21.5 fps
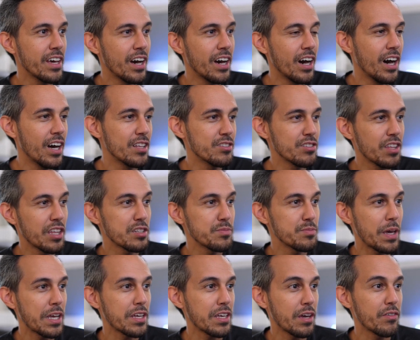And so they just
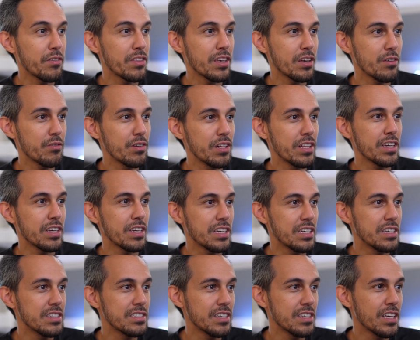make everything really
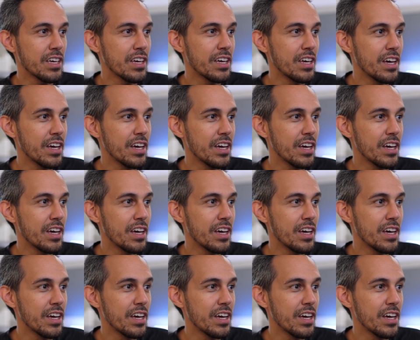easy.